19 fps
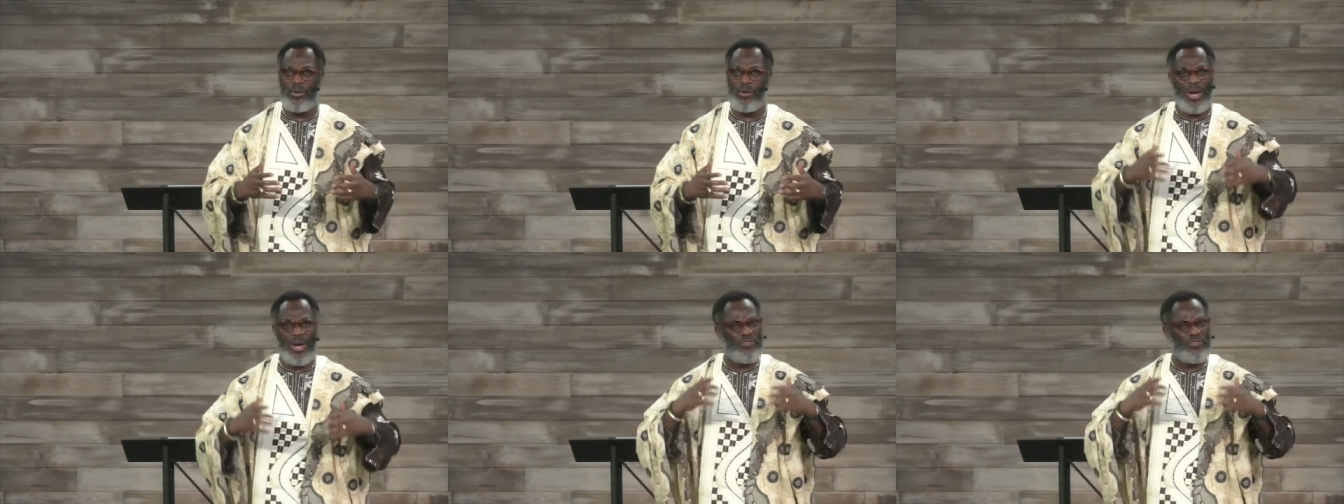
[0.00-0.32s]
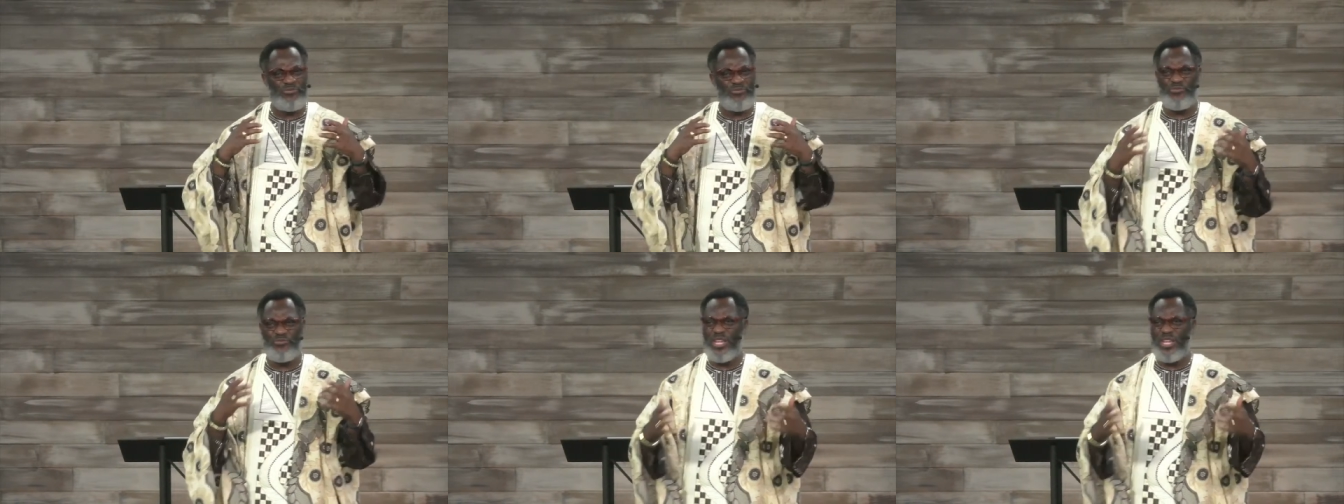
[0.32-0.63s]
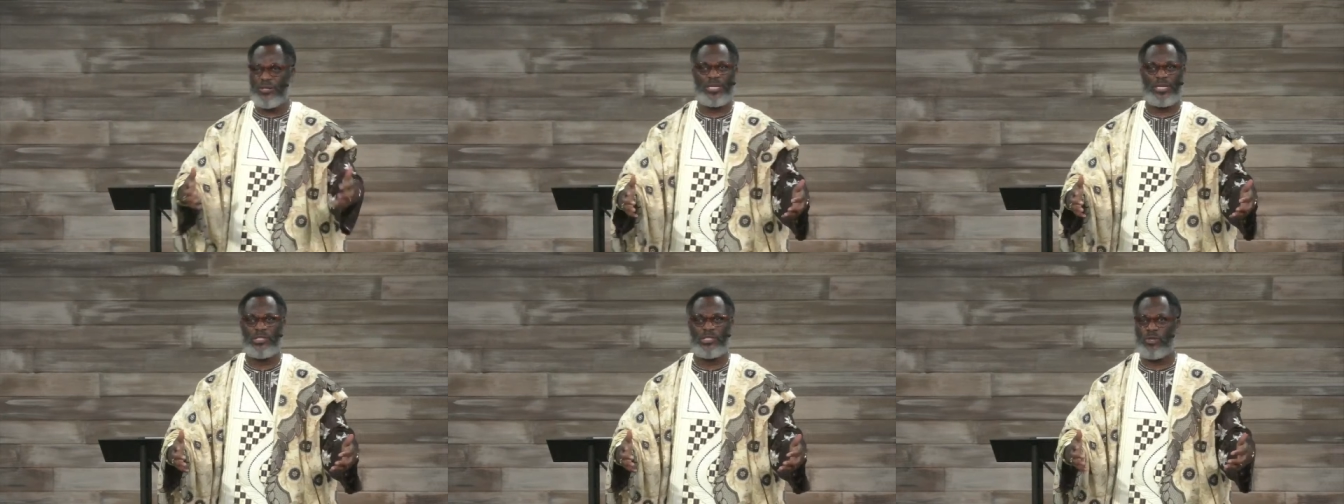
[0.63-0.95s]
Oh, I
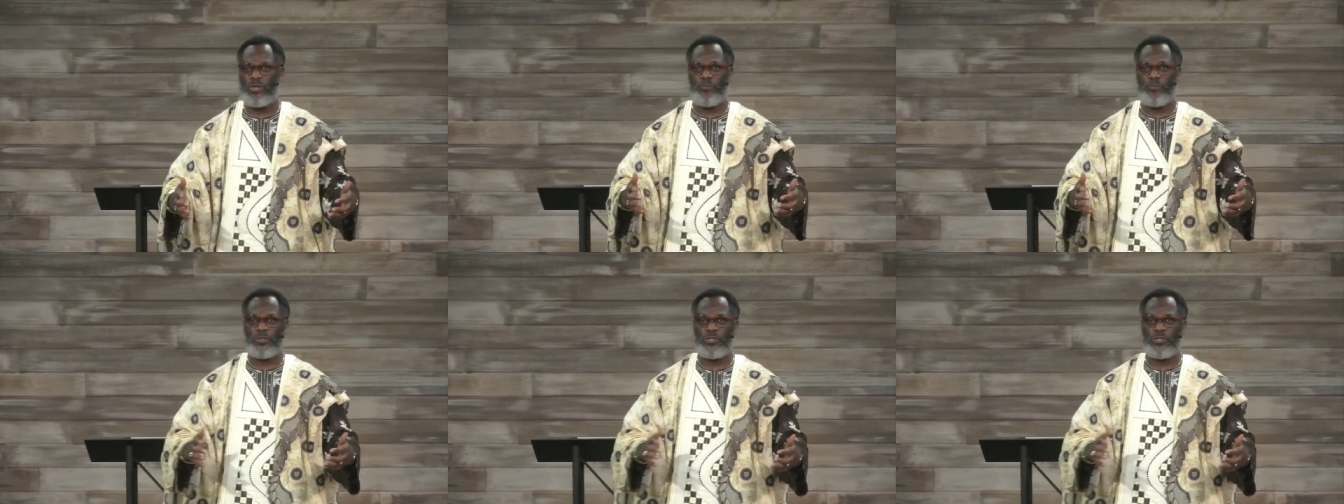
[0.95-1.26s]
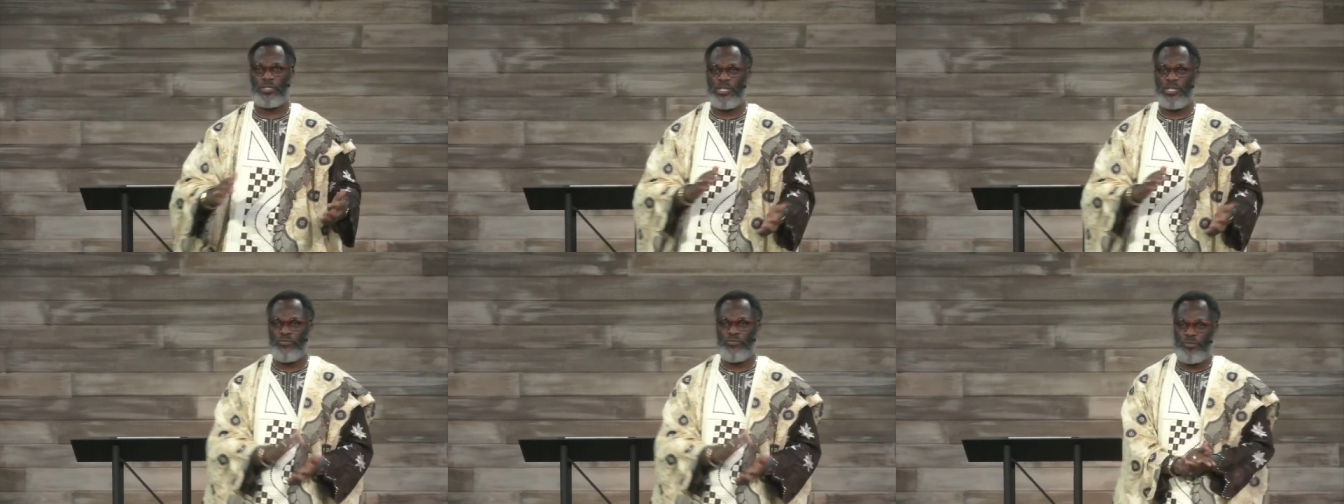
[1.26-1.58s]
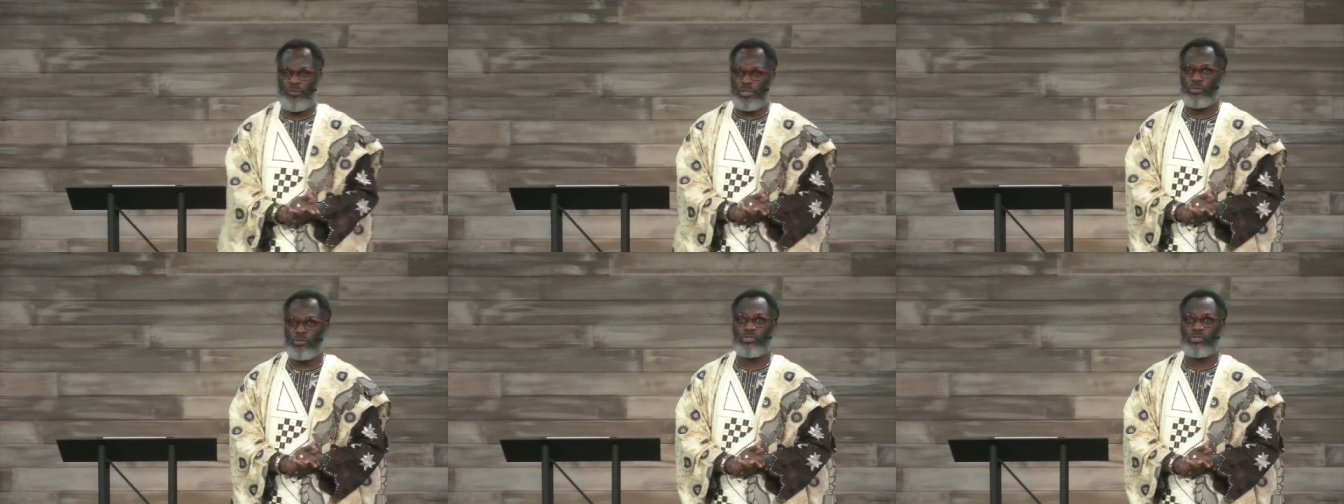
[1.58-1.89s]
feel that this is an opportunity for
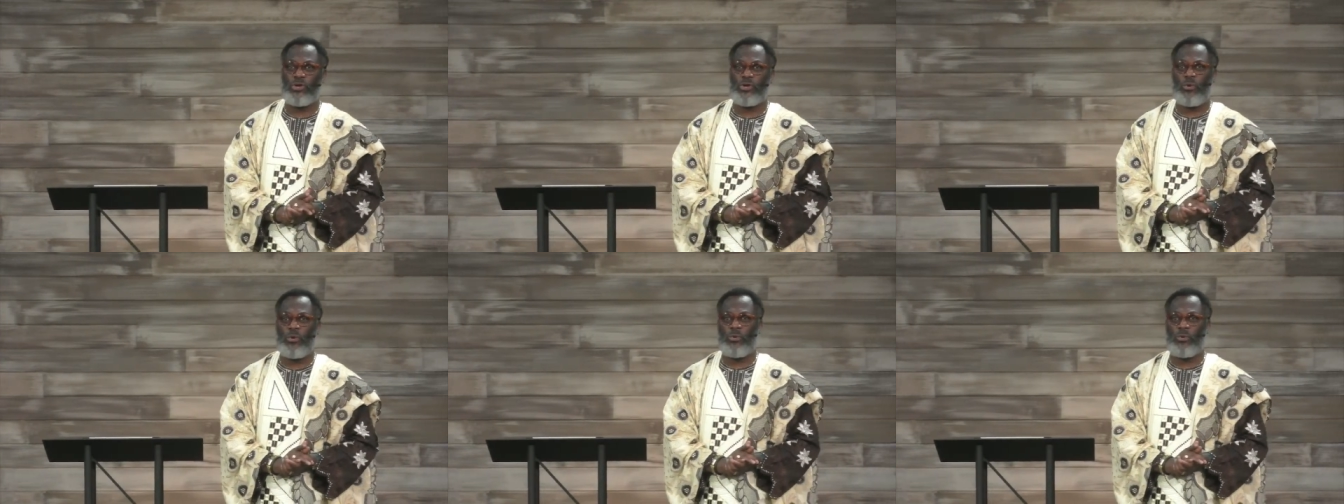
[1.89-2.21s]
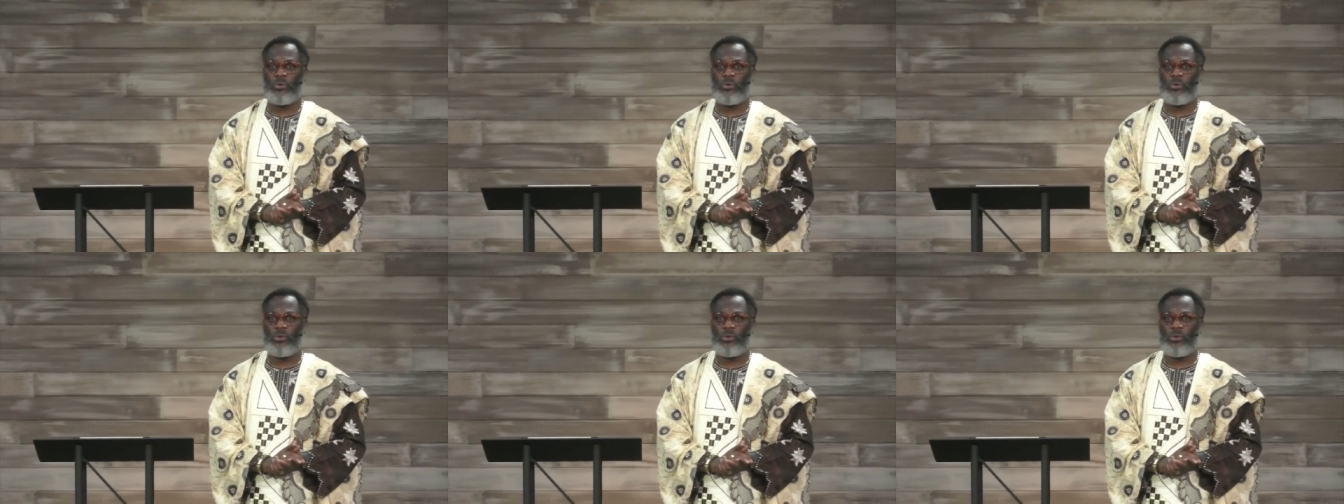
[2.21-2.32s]
me to sow.